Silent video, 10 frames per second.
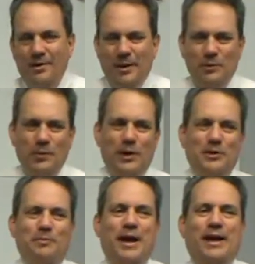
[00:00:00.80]
Okay, well,
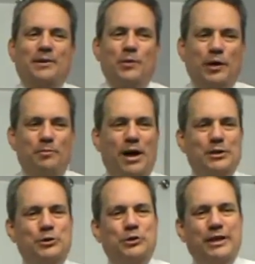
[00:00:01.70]
welcome back, and we're in
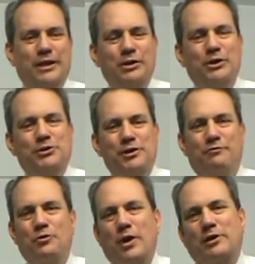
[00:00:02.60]
Module 10. Going to shift
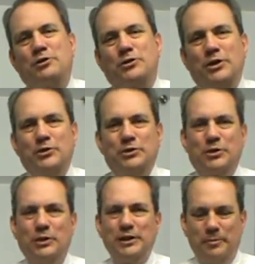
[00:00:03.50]
directions here just a
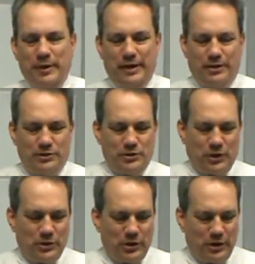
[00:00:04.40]
little bit and
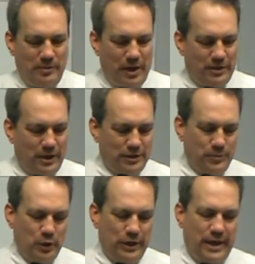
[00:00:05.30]
start talking about
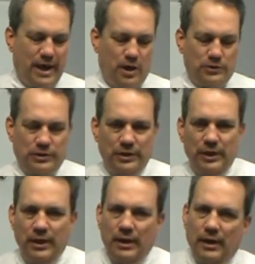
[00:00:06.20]
customer accounts.
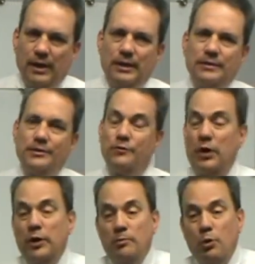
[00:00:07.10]
It's
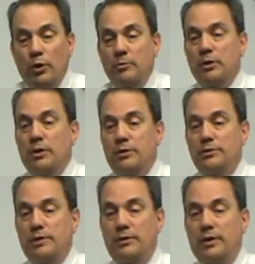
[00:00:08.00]
very important because
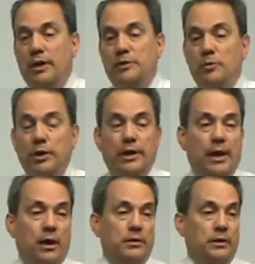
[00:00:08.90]
the customer
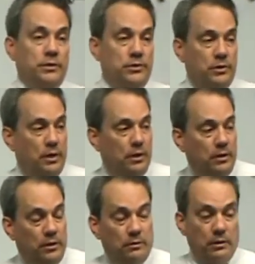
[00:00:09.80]
account is
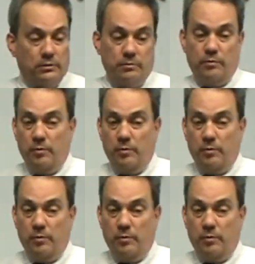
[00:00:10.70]
it's